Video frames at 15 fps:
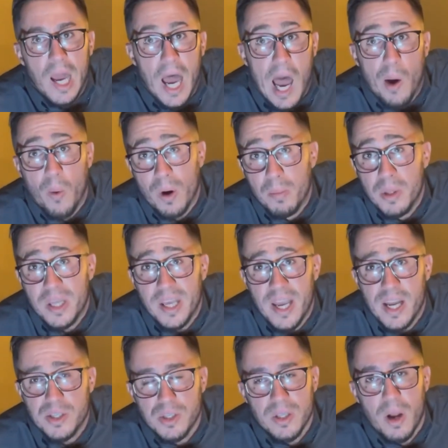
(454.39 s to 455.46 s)
I want to be the
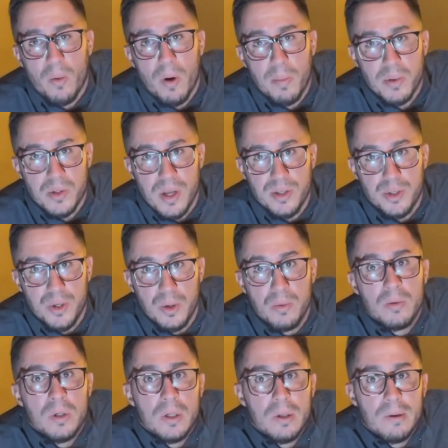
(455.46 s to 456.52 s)
agent that represents you,
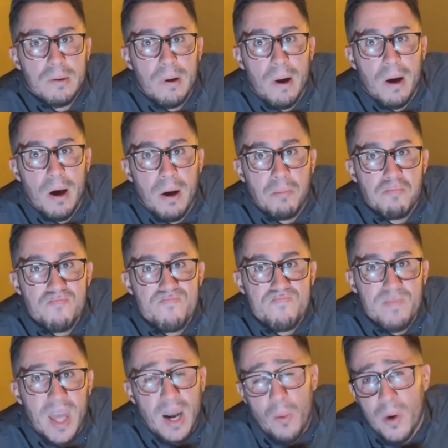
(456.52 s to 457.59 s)
and
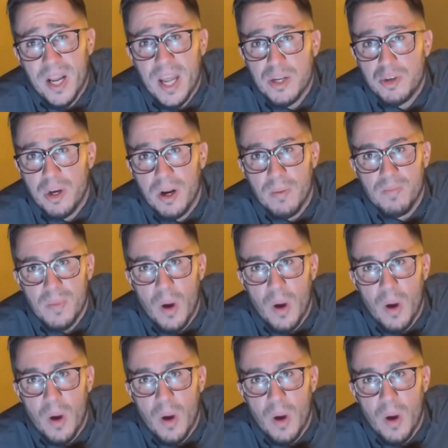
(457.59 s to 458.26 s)
I want to get you here.